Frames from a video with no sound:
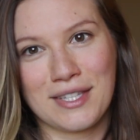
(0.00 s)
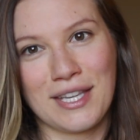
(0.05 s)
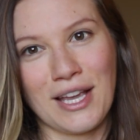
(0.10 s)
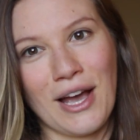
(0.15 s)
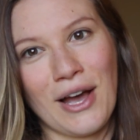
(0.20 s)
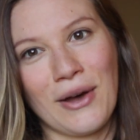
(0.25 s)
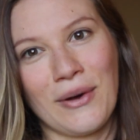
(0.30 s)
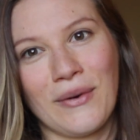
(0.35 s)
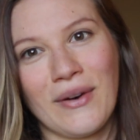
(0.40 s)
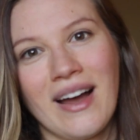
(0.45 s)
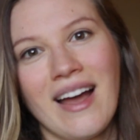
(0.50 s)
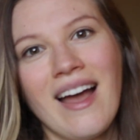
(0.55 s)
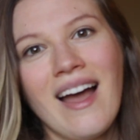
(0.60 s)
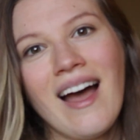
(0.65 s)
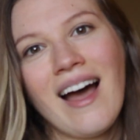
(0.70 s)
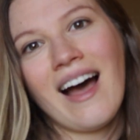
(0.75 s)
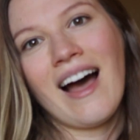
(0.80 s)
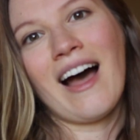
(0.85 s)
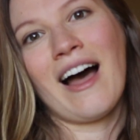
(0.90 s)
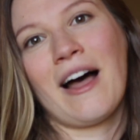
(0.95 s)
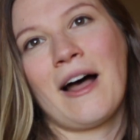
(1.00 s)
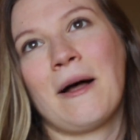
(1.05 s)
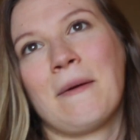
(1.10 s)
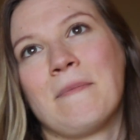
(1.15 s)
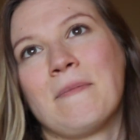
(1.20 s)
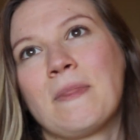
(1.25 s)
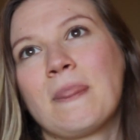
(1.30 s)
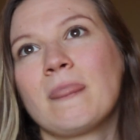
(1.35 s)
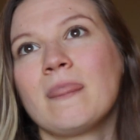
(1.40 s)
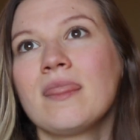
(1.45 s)
So
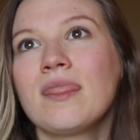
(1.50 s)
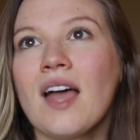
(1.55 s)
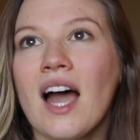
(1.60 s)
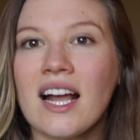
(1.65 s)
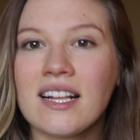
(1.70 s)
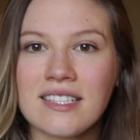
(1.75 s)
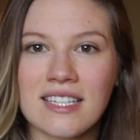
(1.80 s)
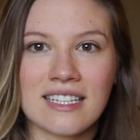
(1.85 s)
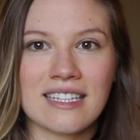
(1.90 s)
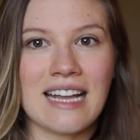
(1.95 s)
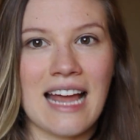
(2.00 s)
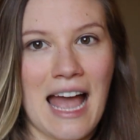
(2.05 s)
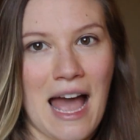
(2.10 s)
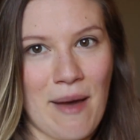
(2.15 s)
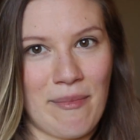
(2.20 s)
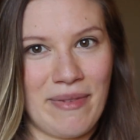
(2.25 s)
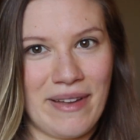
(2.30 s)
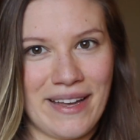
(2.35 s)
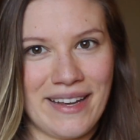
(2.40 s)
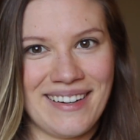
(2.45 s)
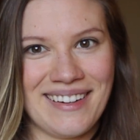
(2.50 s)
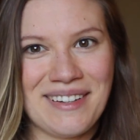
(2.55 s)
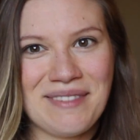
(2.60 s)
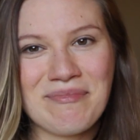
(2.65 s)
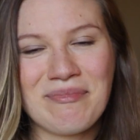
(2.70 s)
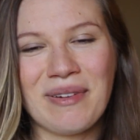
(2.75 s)
um, that didn't happen.